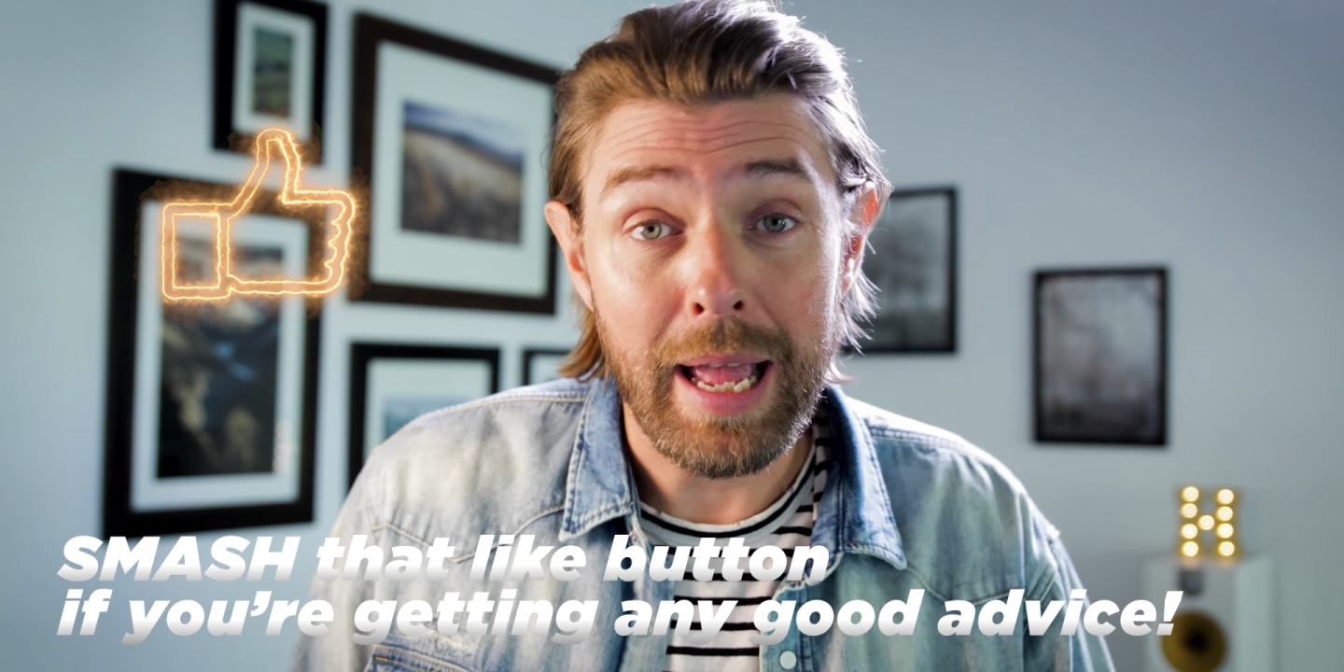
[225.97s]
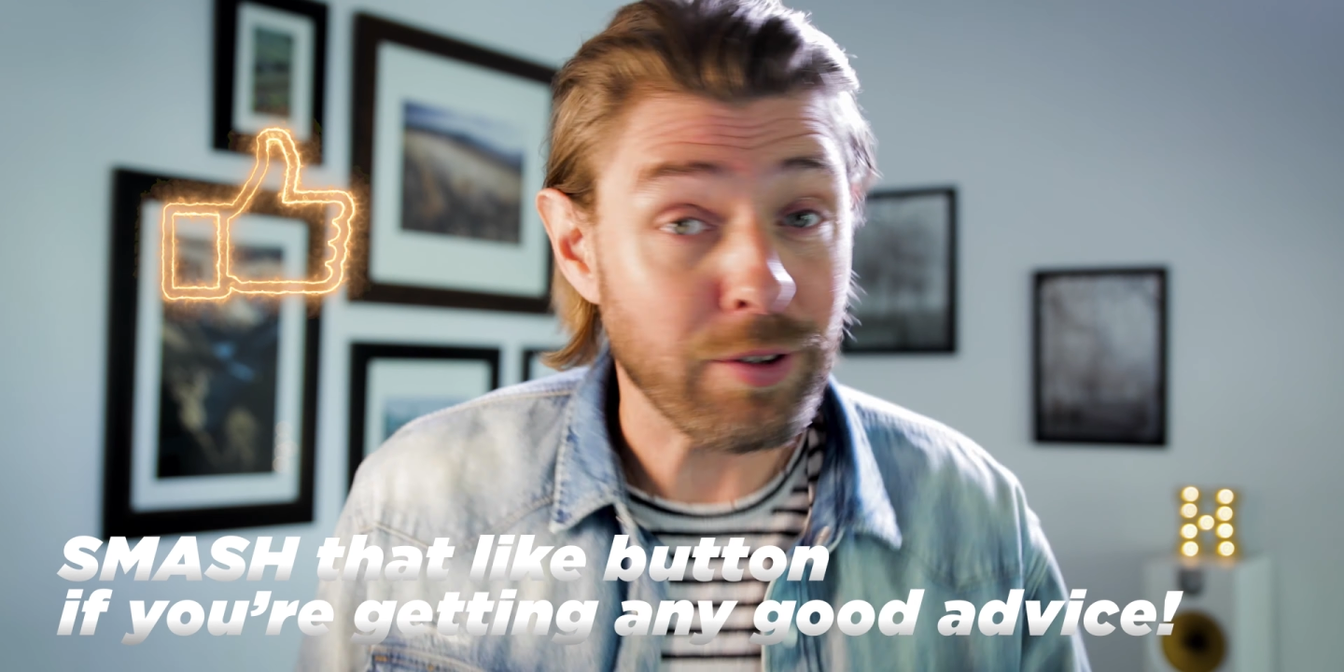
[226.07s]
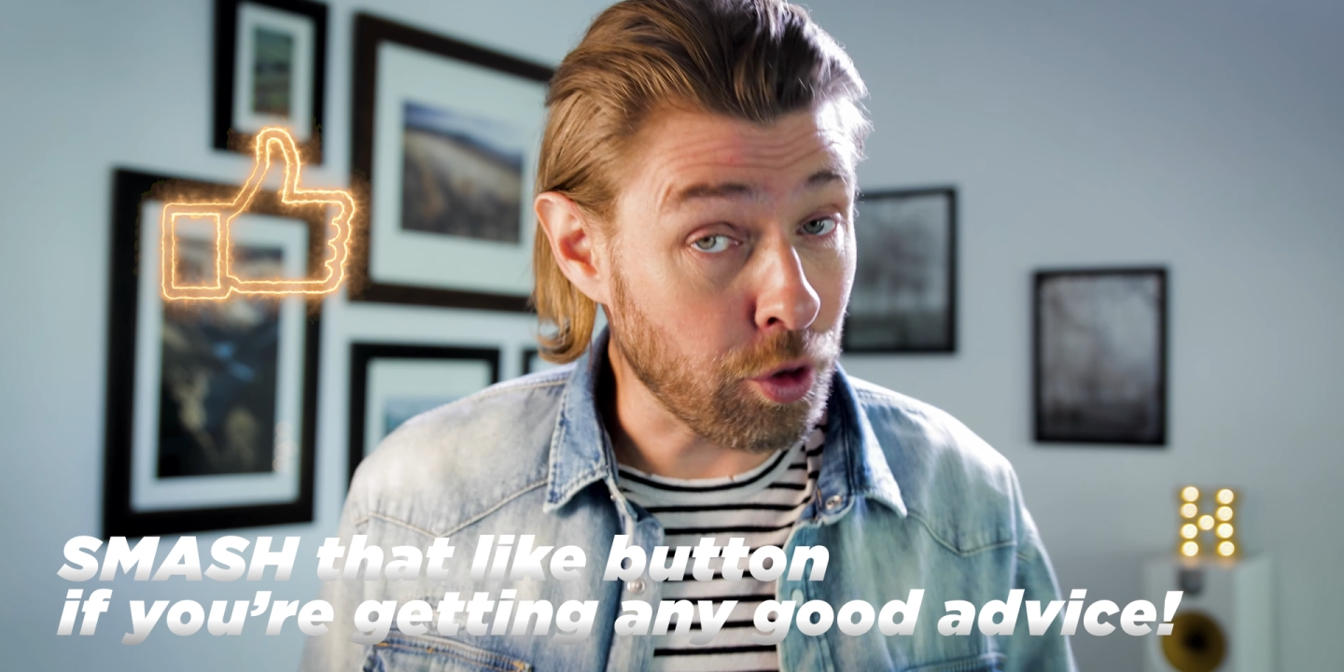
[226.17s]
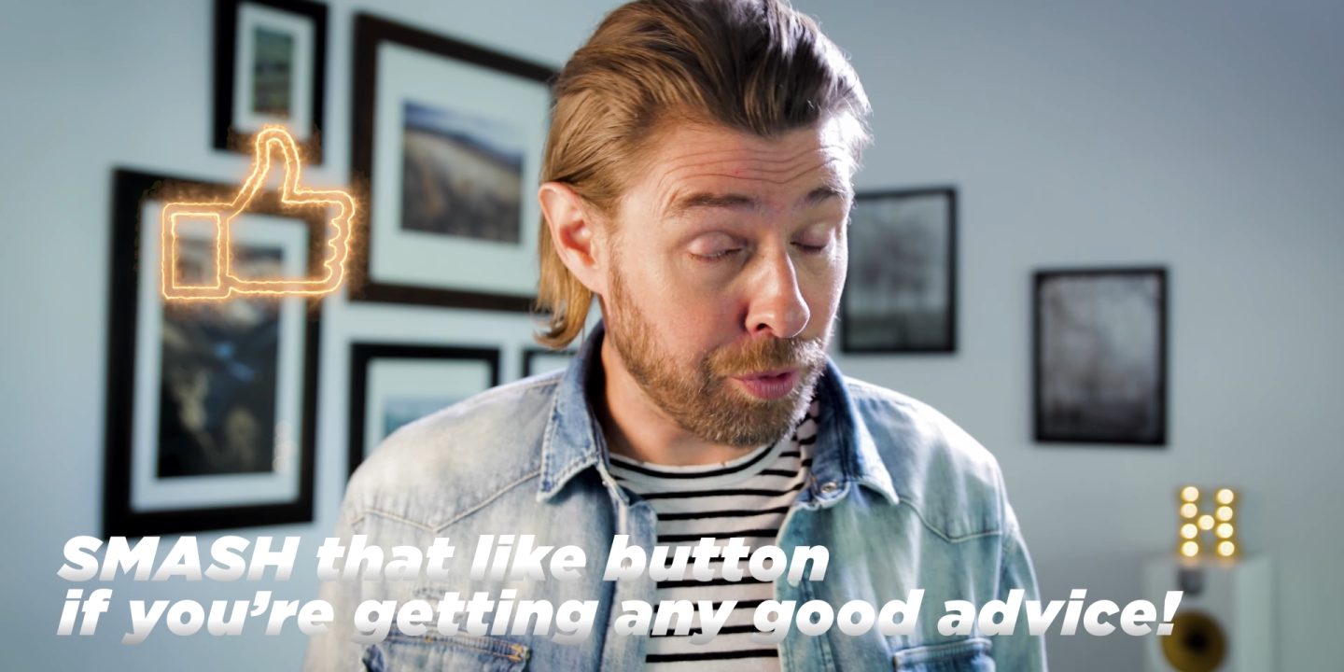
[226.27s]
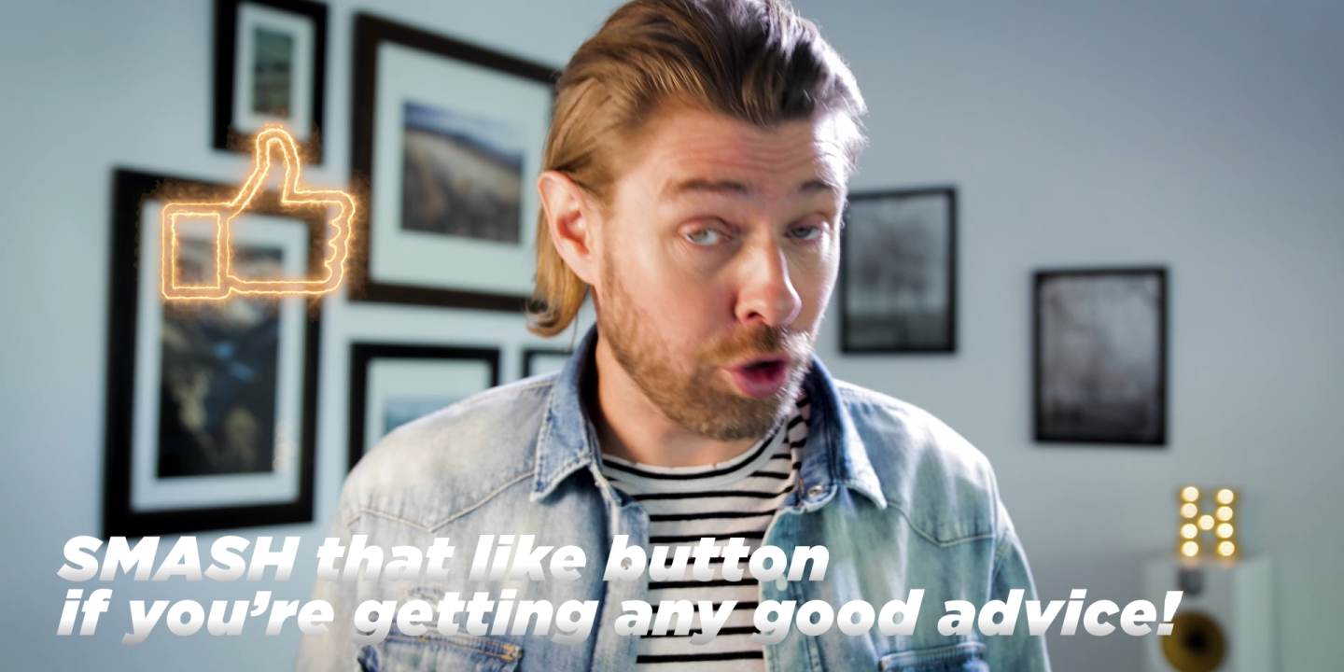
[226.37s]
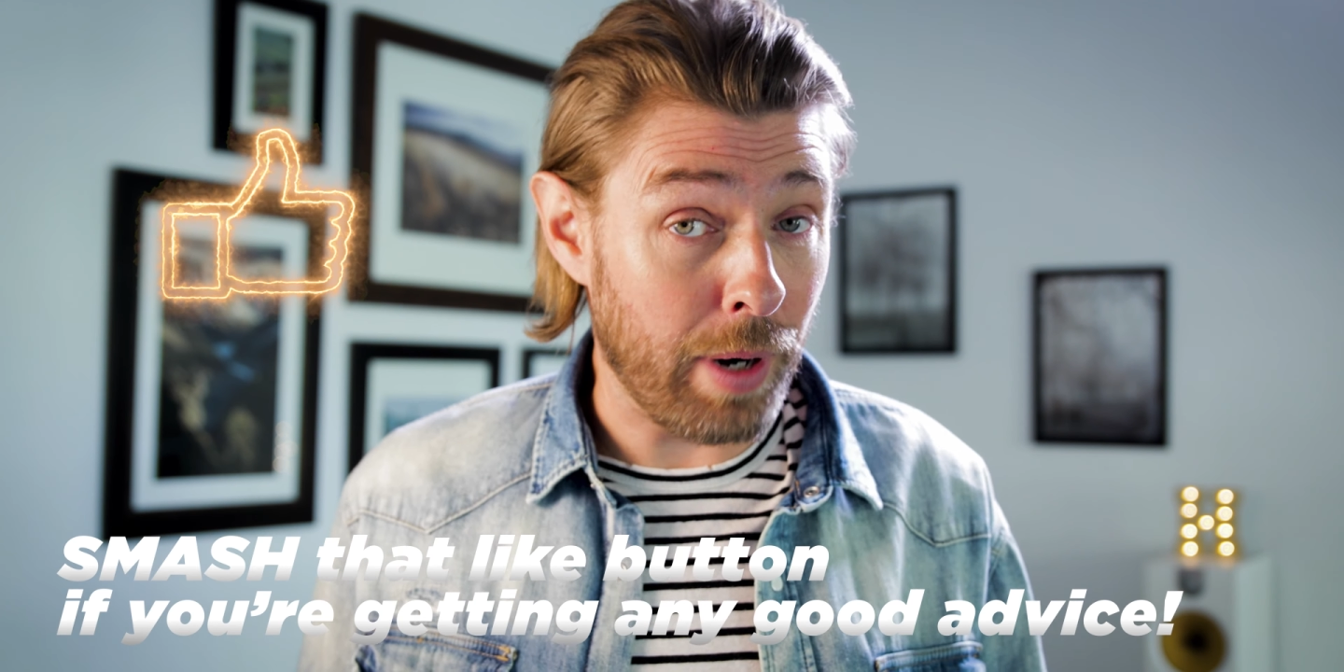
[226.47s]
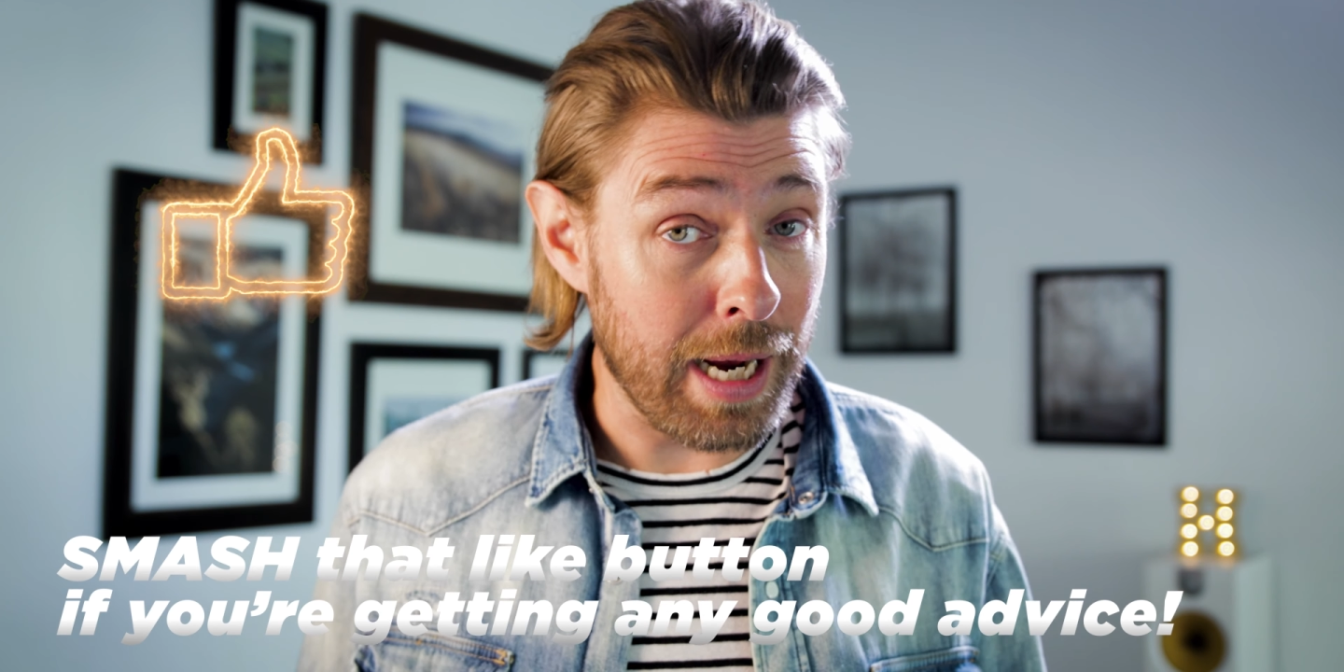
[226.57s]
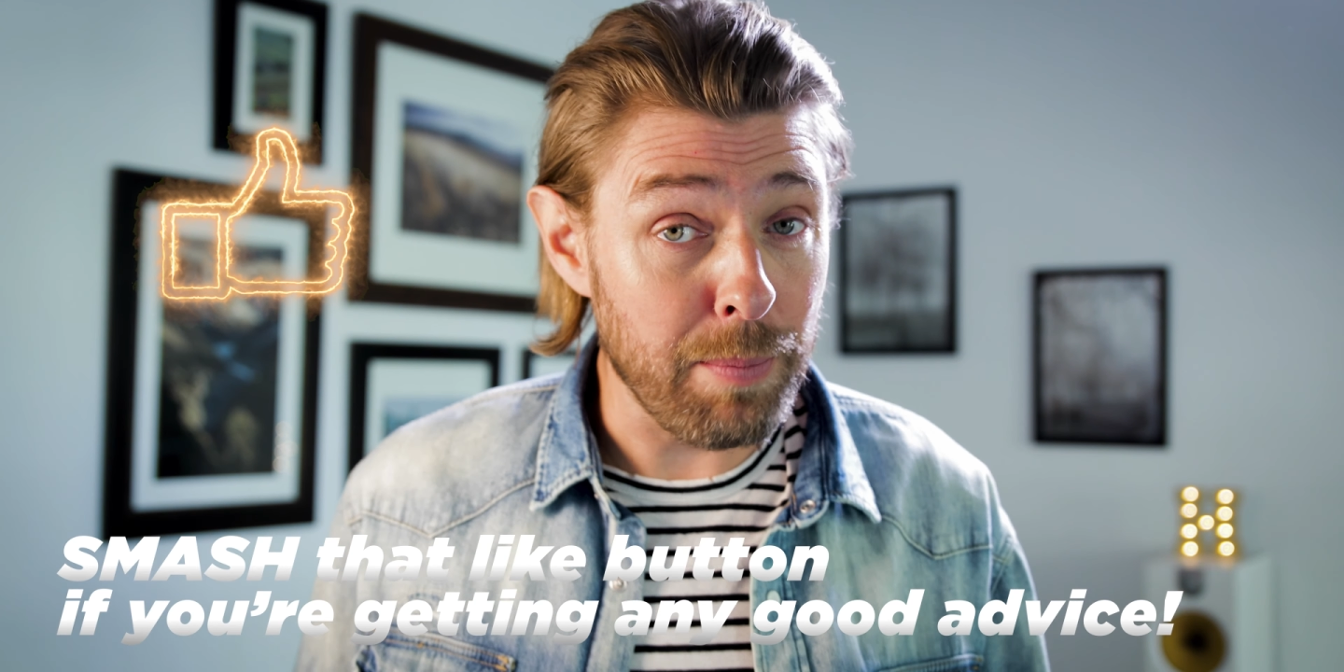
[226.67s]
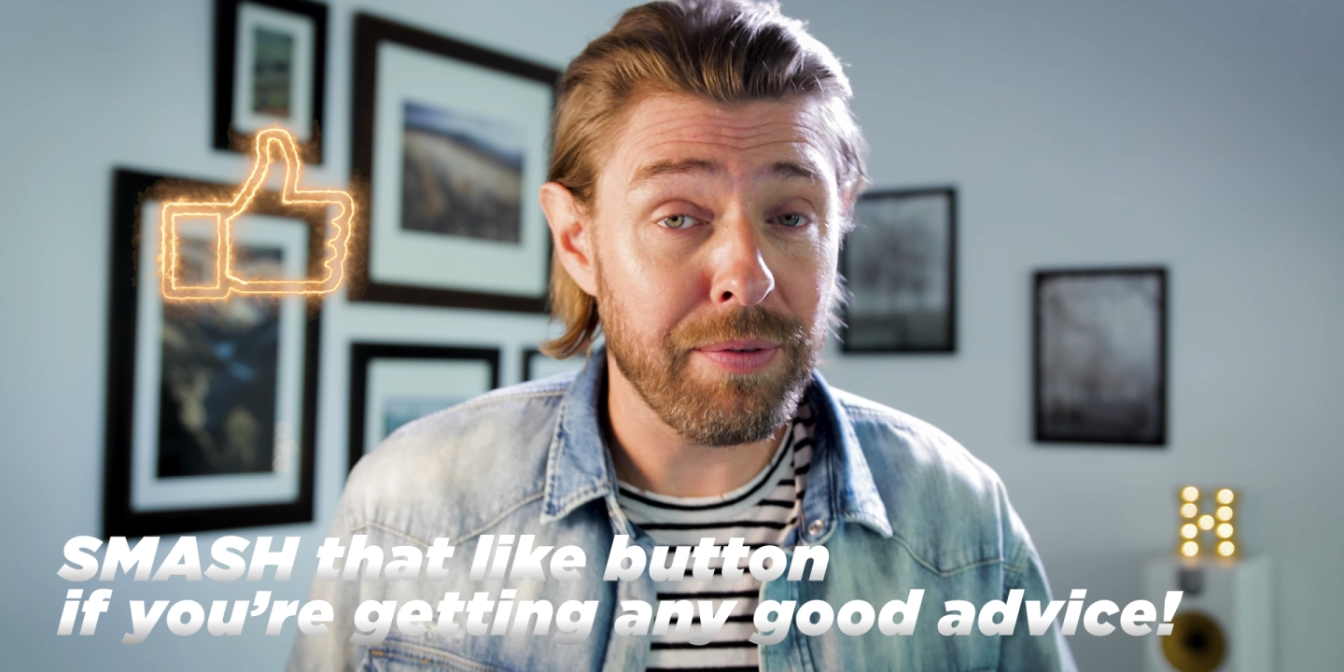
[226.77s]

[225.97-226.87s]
And subscribe